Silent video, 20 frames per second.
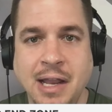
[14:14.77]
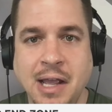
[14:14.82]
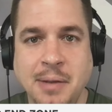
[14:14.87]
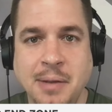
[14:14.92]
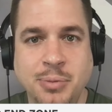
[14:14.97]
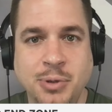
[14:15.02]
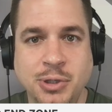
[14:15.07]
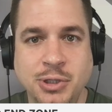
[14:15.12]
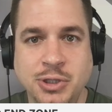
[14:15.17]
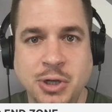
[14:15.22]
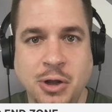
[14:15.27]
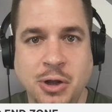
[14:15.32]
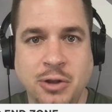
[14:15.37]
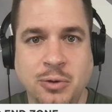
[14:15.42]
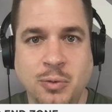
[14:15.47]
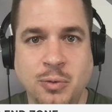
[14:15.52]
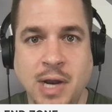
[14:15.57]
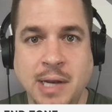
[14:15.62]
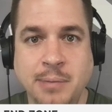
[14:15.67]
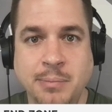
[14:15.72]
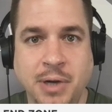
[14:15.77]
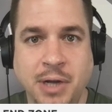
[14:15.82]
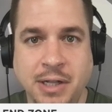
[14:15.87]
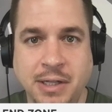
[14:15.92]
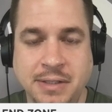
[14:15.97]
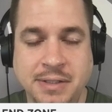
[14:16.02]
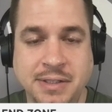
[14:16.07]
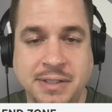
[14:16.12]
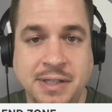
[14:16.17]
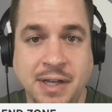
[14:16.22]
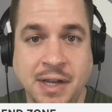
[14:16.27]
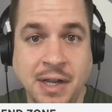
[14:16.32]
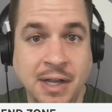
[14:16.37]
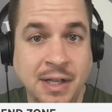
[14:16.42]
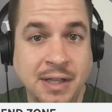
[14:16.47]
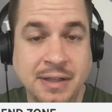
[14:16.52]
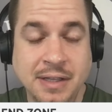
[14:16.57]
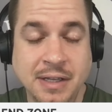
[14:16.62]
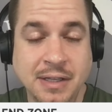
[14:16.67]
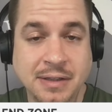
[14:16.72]
and push all the right buttons,
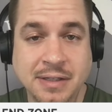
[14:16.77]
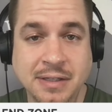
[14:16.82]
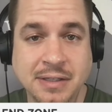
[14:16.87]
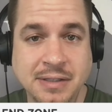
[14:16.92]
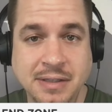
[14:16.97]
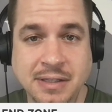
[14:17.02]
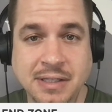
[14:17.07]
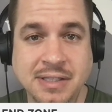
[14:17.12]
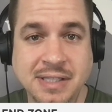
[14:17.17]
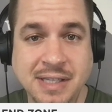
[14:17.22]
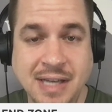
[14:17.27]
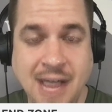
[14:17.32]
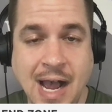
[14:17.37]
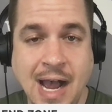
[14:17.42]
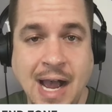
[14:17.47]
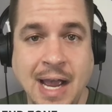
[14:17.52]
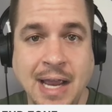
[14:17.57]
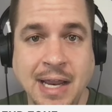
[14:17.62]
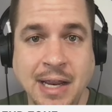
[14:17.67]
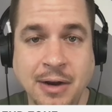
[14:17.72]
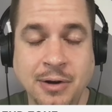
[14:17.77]
the sky